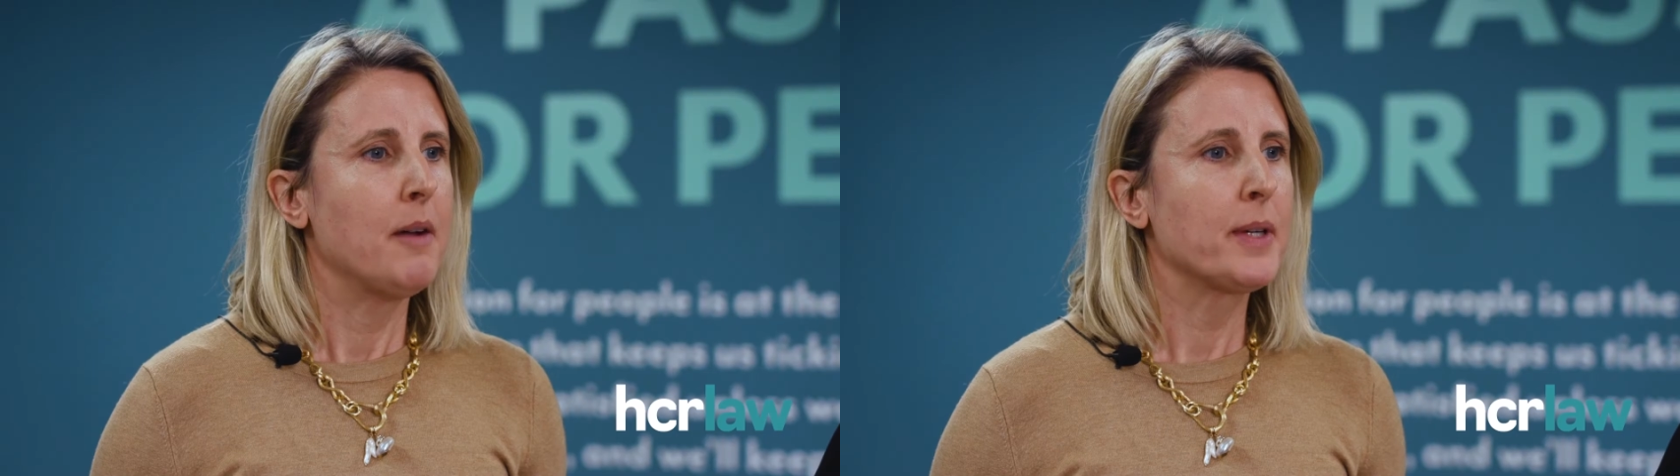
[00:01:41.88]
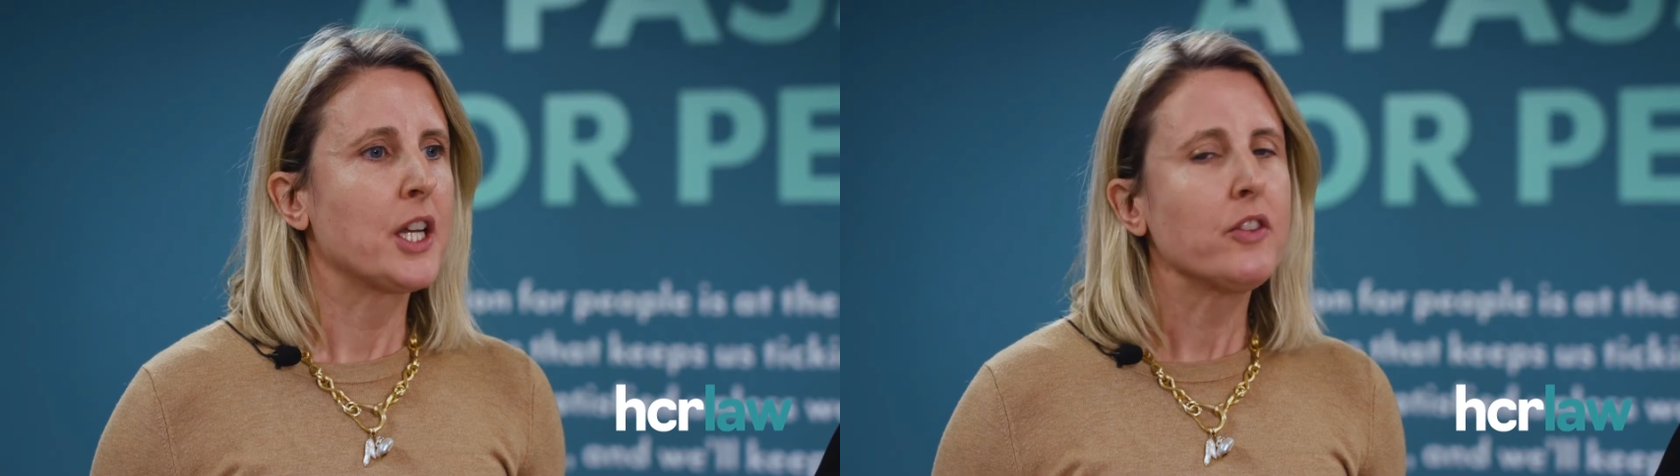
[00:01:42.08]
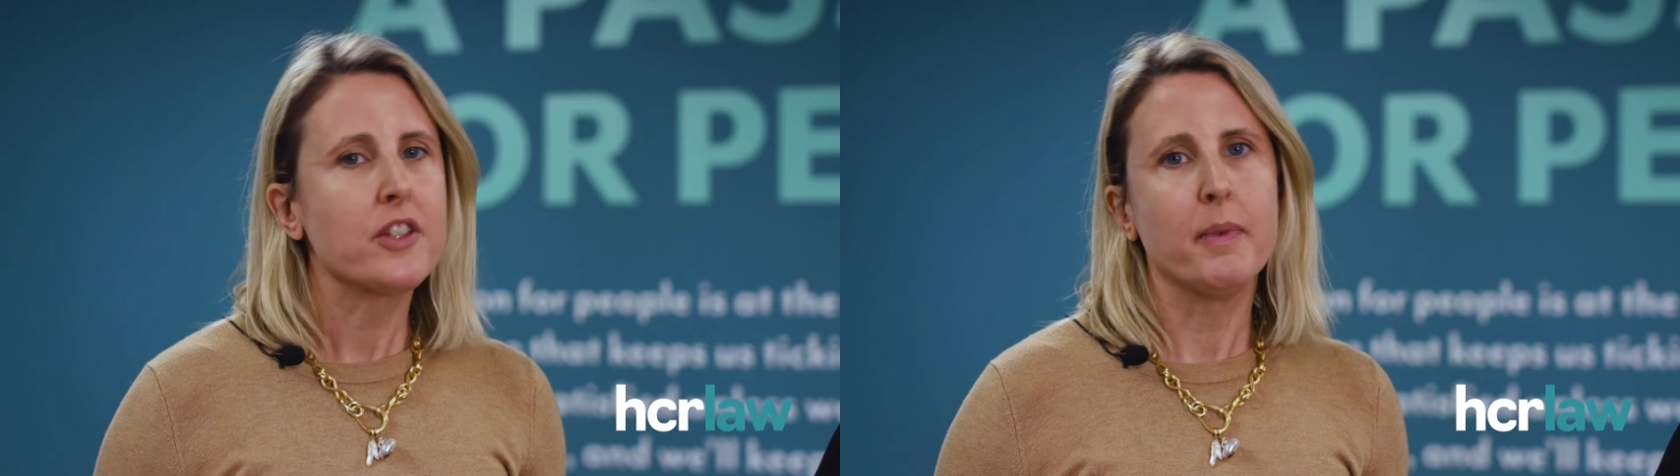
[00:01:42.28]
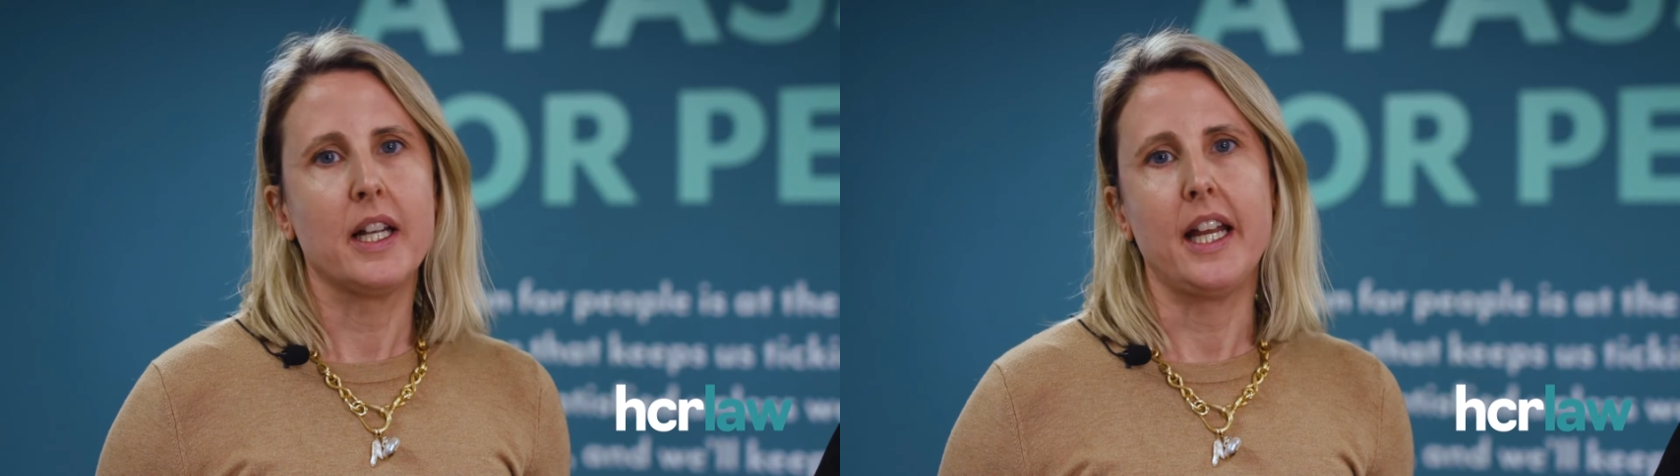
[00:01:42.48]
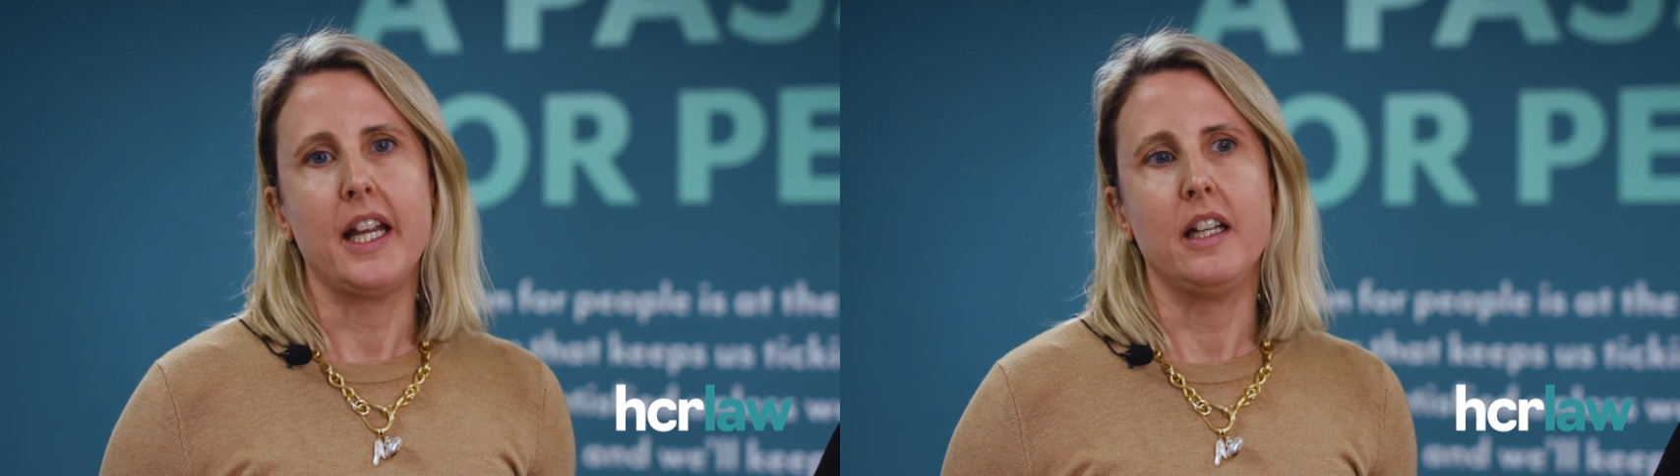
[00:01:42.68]
But
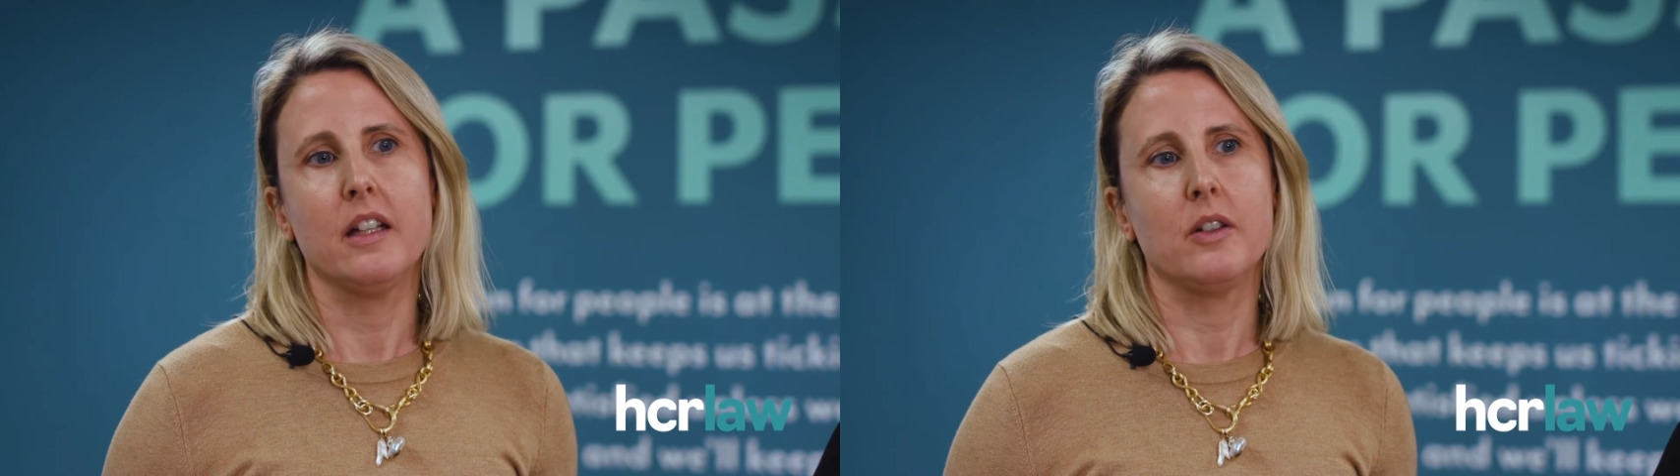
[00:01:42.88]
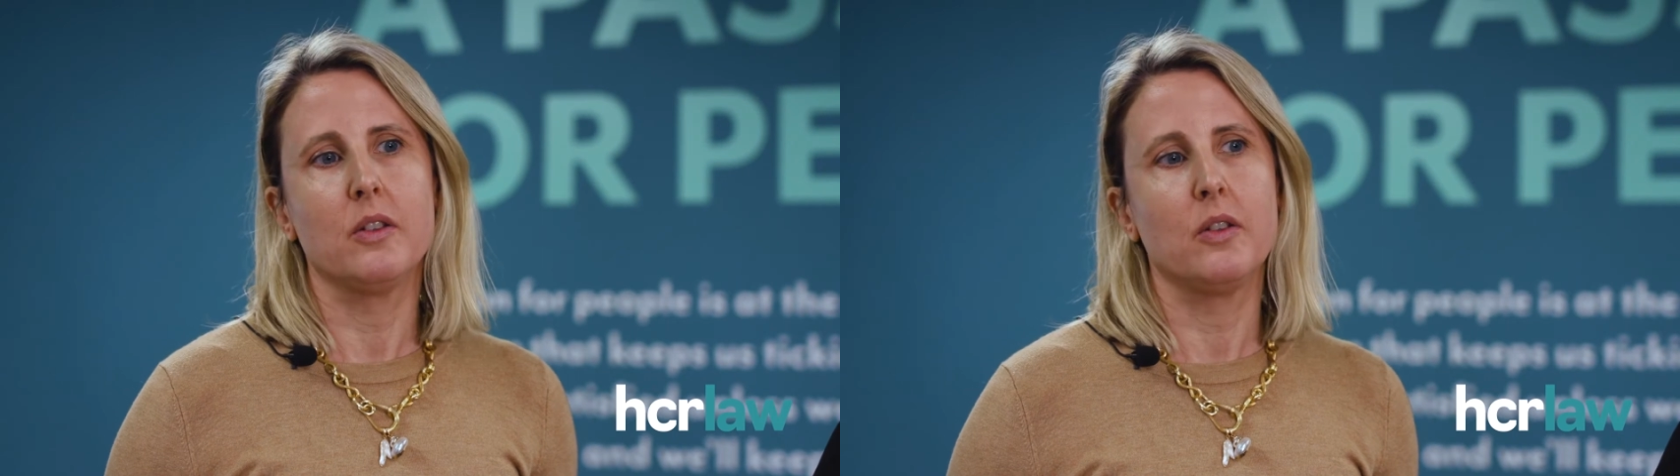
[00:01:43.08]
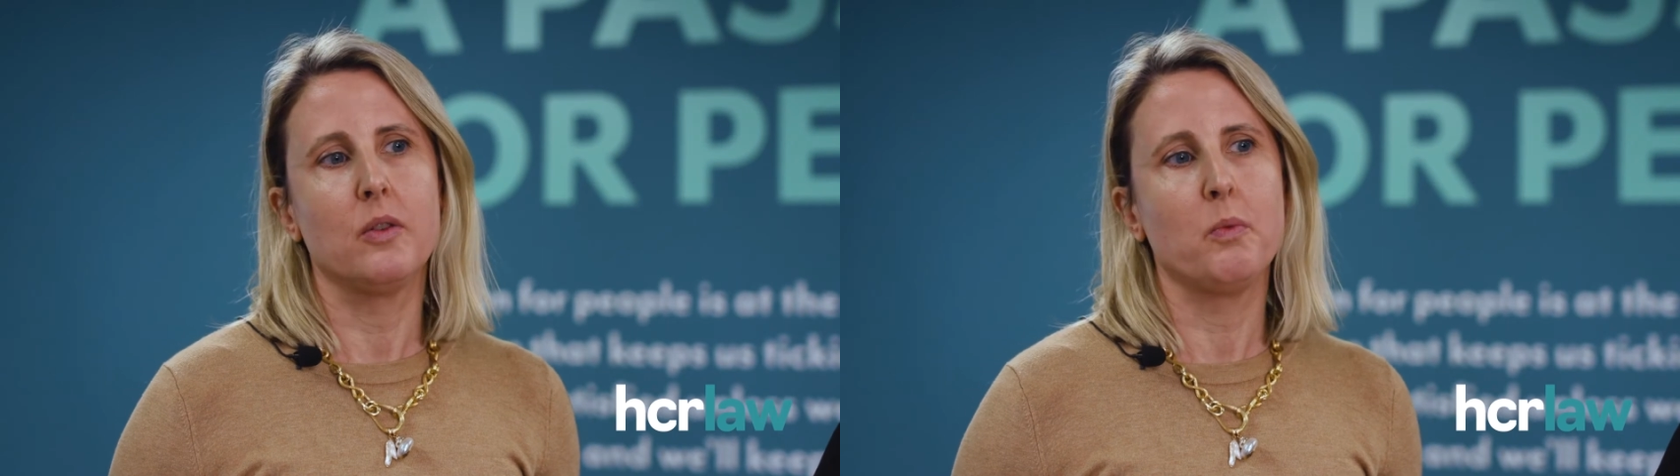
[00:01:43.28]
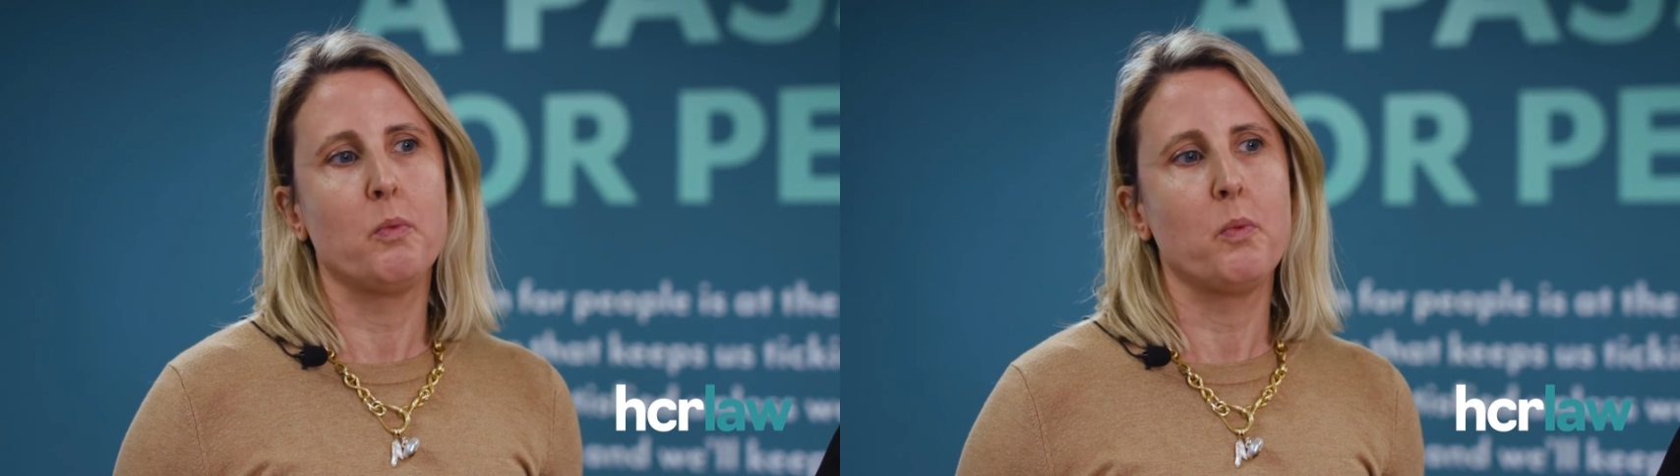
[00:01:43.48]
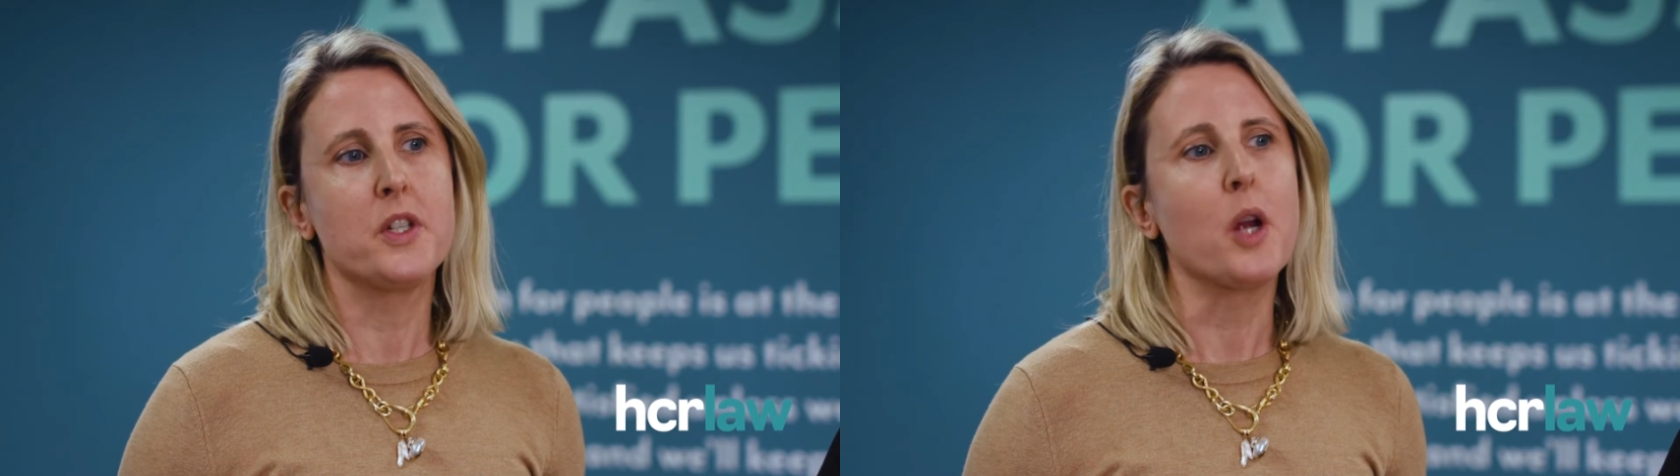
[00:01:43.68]
ultimately, we